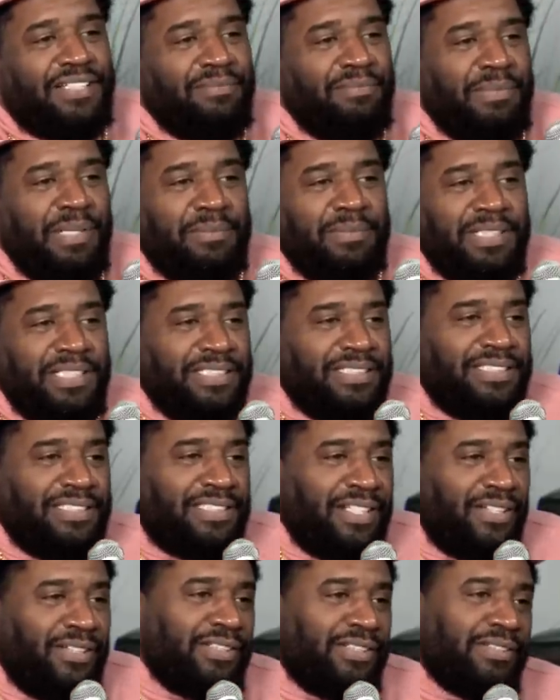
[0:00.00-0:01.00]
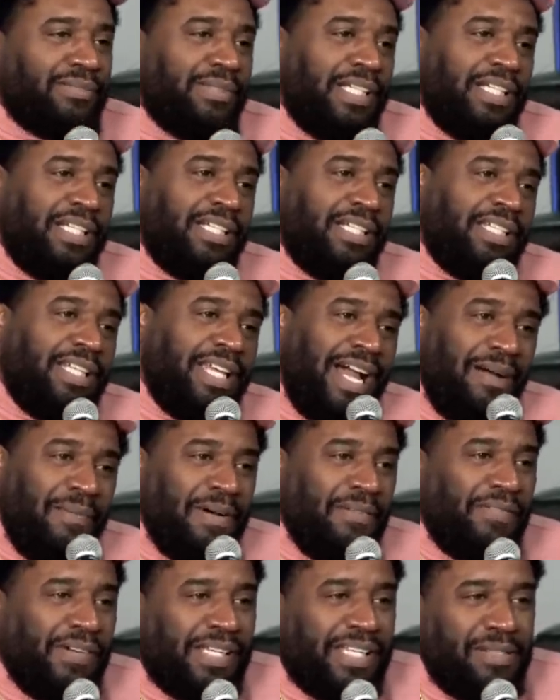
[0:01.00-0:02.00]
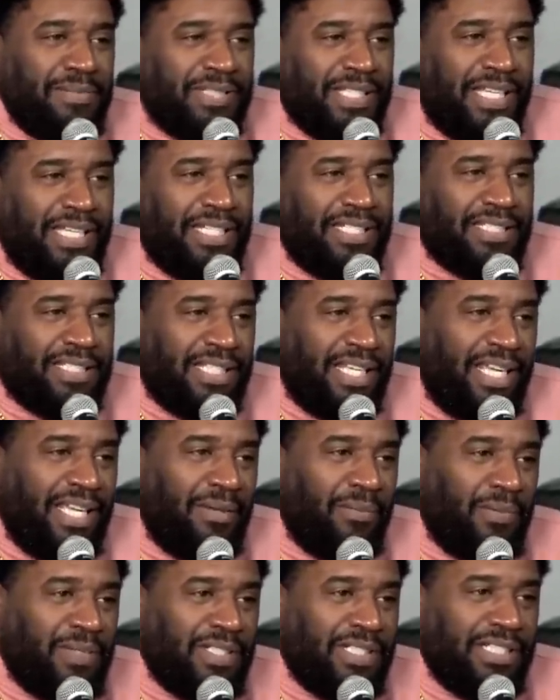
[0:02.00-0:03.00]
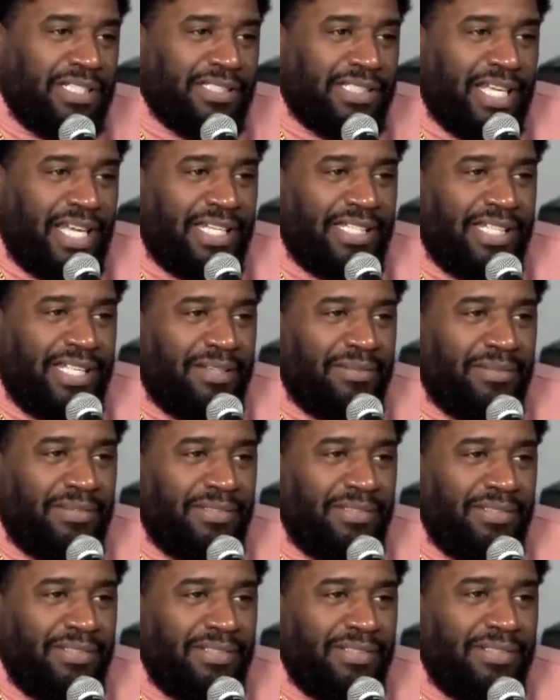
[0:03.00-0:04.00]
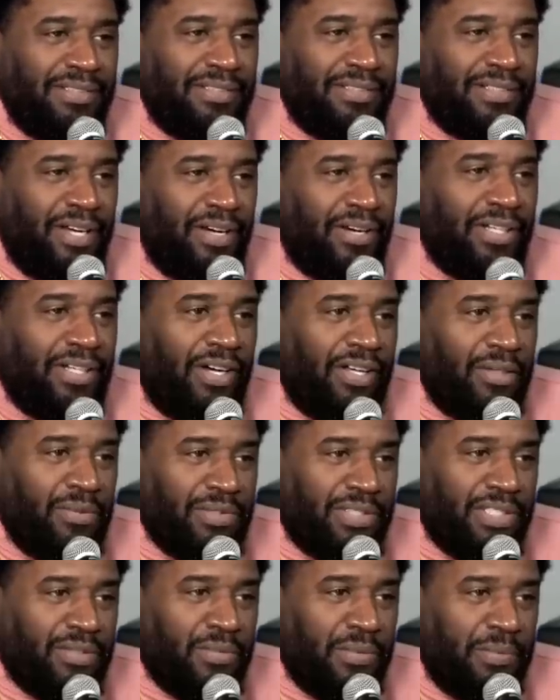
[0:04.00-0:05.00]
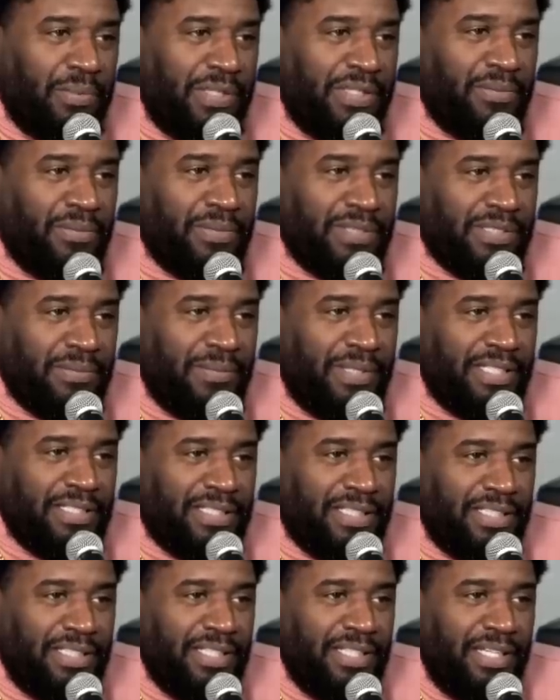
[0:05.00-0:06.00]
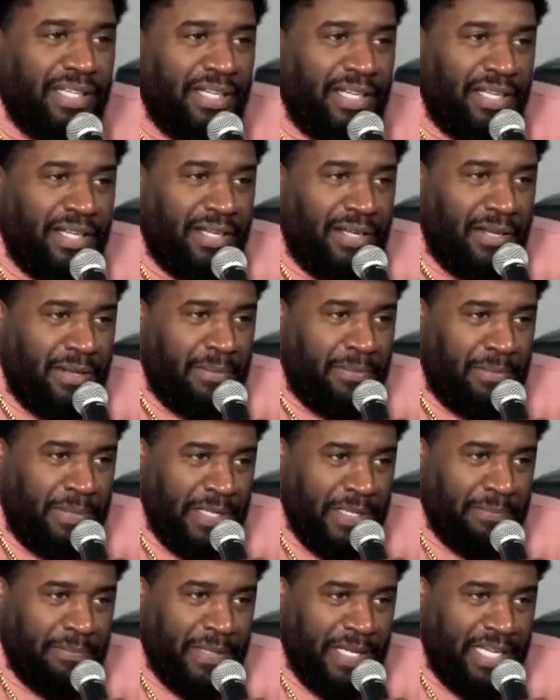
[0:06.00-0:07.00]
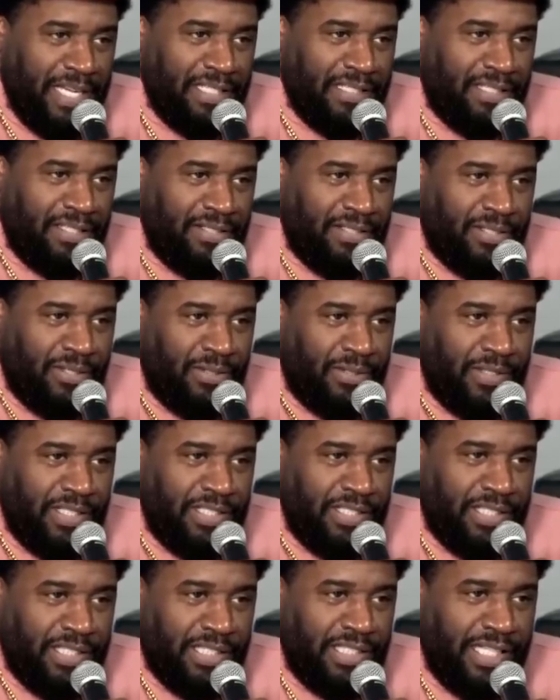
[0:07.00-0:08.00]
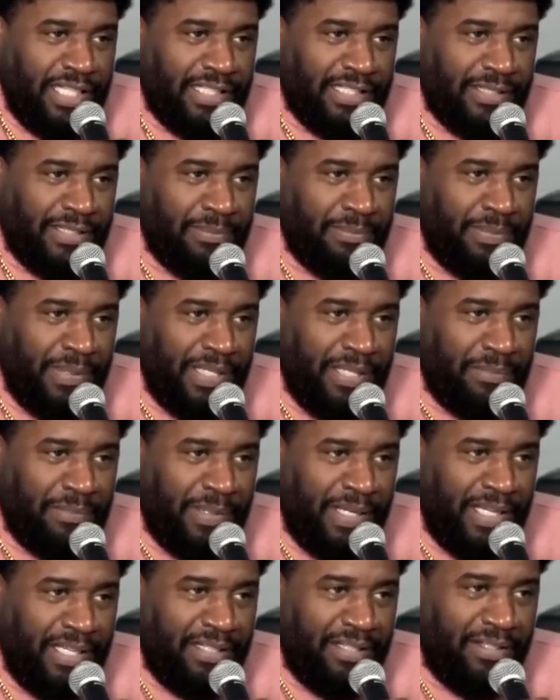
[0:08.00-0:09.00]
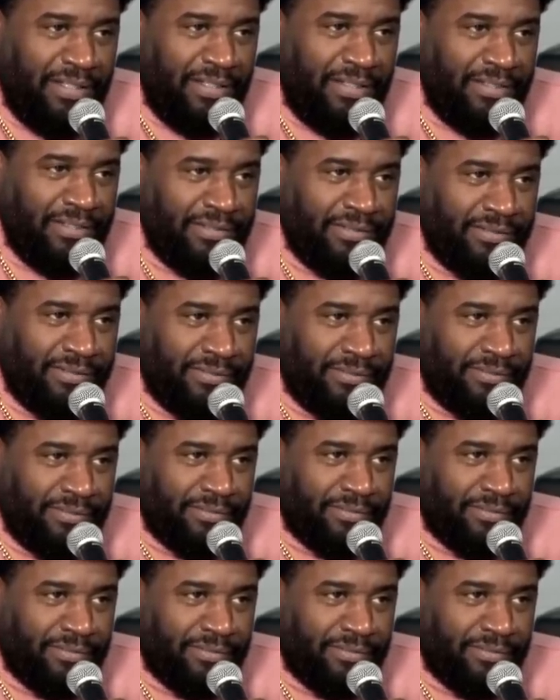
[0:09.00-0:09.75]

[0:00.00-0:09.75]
Fuck it. Bubblicious Holcomb. Y'all motherfucker keep saying the same ones, goddamn it. Oh no, he was just repeating what somebody said. Mm-hmm. Pink Panther, Corey looking like the Pink Panther.